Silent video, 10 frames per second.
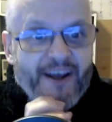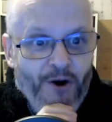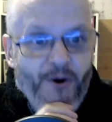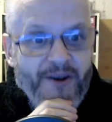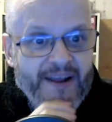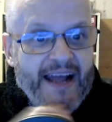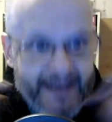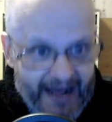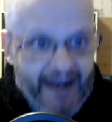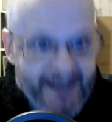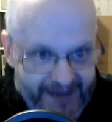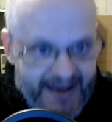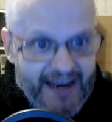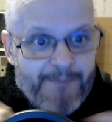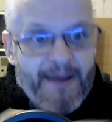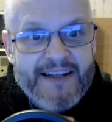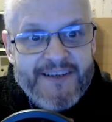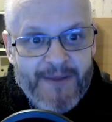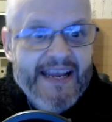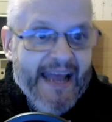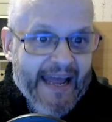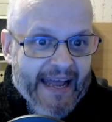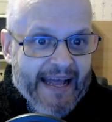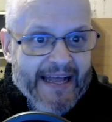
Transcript: Oh, okay, then can you get back to me? Yeah.